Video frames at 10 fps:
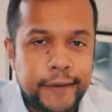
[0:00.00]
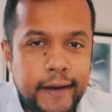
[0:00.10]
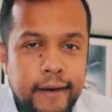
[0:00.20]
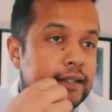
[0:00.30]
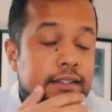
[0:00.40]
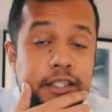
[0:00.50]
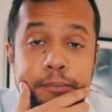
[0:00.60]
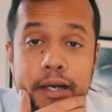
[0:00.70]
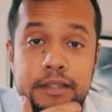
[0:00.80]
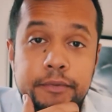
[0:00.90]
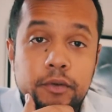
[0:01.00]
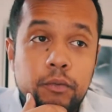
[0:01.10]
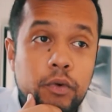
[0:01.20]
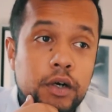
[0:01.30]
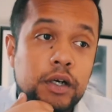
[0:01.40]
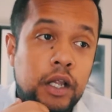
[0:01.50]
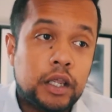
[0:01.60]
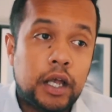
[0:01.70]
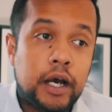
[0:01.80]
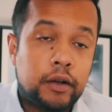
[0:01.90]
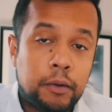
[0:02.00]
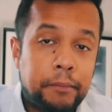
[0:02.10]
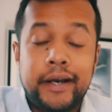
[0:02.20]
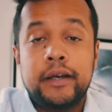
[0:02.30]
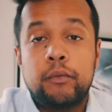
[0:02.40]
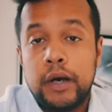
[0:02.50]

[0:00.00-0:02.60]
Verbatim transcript: Yeah, it just inspires me to work a lot on my